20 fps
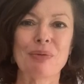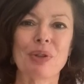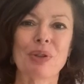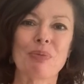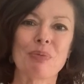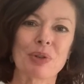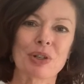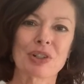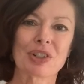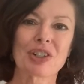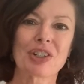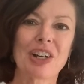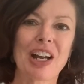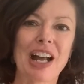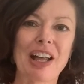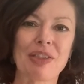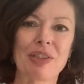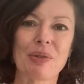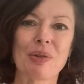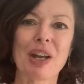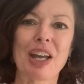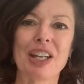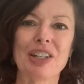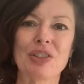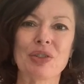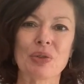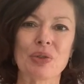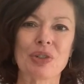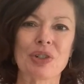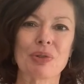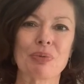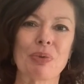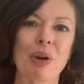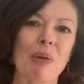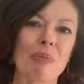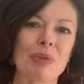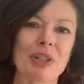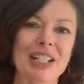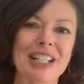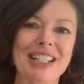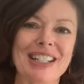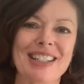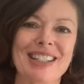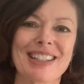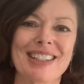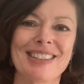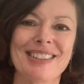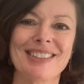with Berkshire Hathaway, Georgia Properties.